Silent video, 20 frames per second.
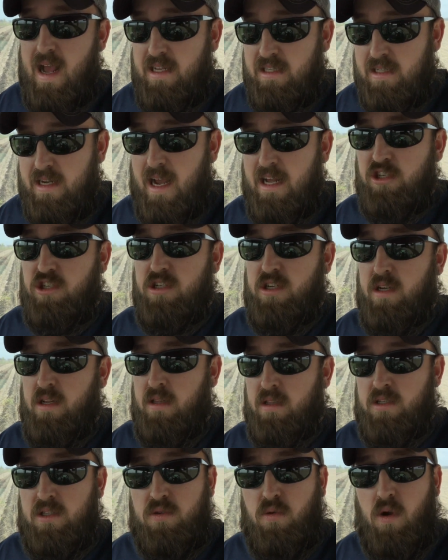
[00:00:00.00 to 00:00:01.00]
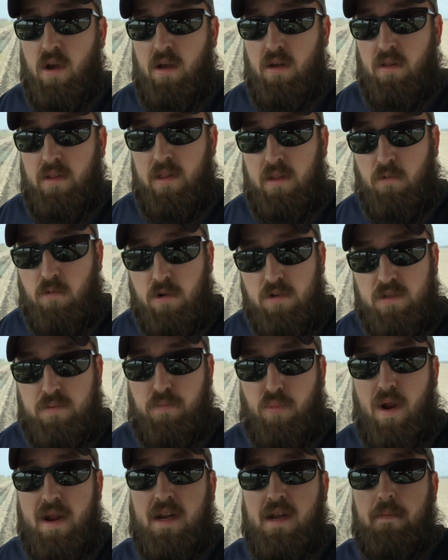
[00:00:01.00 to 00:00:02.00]
adds nitrogen to the soil and the roots
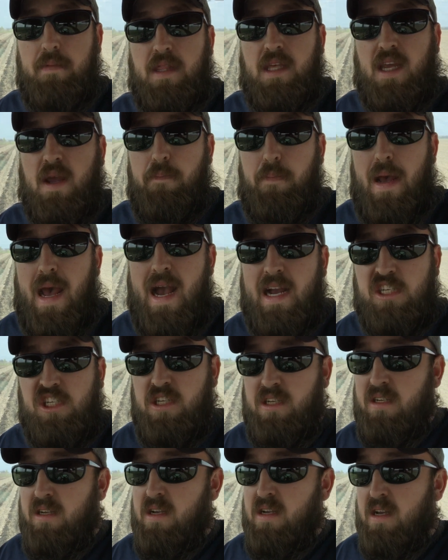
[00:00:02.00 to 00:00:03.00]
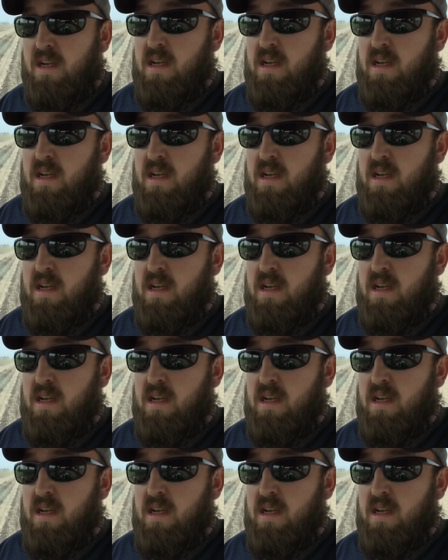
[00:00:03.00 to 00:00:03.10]
break up the compaction.